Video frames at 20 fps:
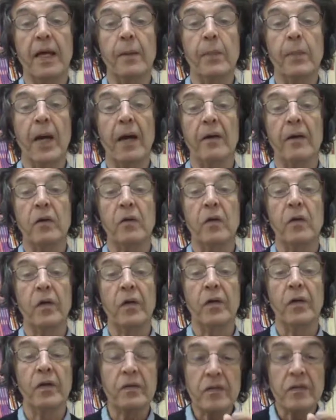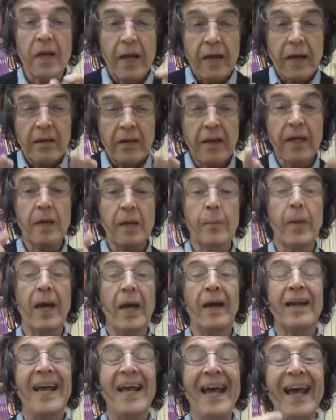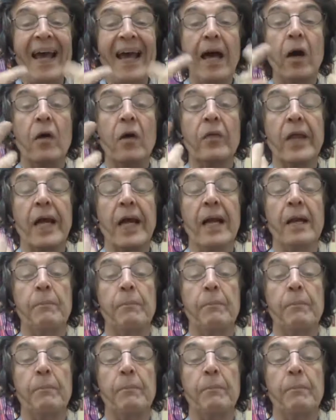about your learners, think about how they